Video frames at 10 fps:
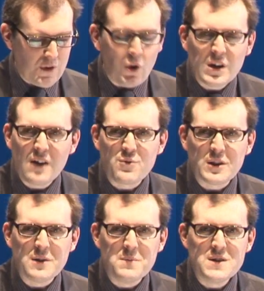not
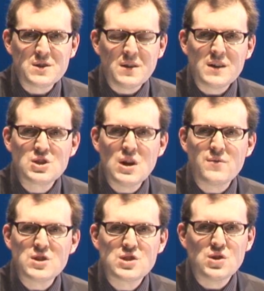covering them is a
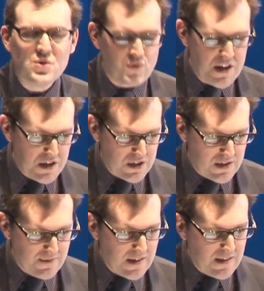service to your
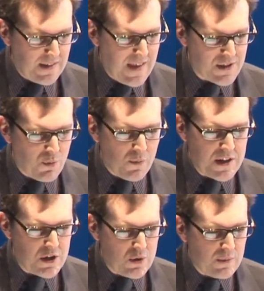readers, and that's what
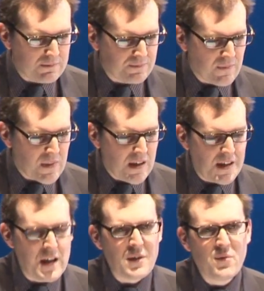we do.
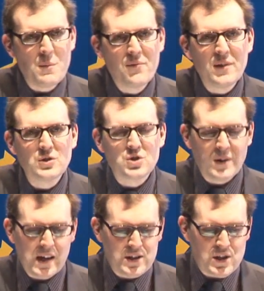Another form of
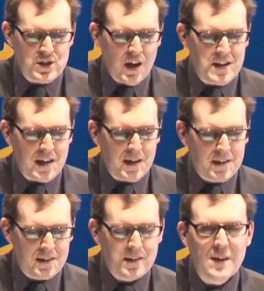filtering is
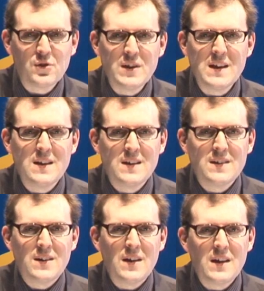deciding, given the
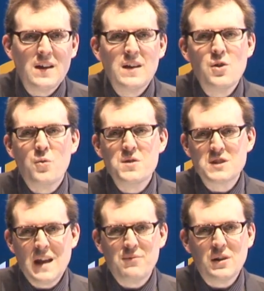
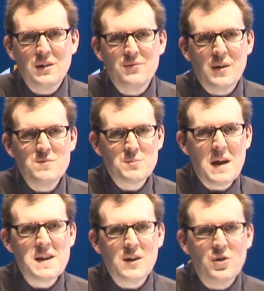enormous level of
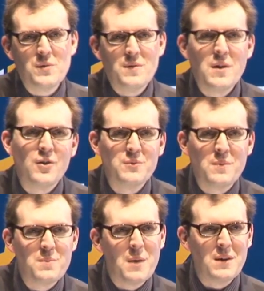spending on
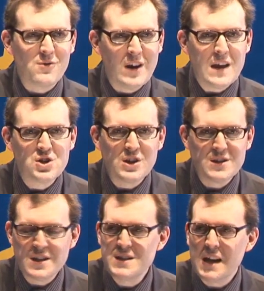public
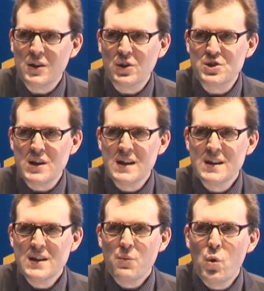relations in technology,
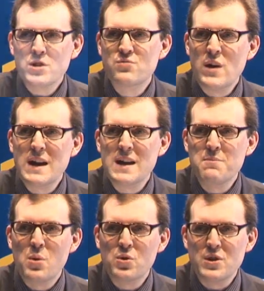what's
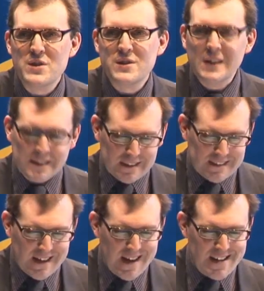really important.
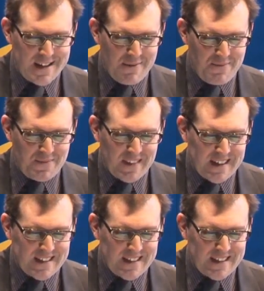And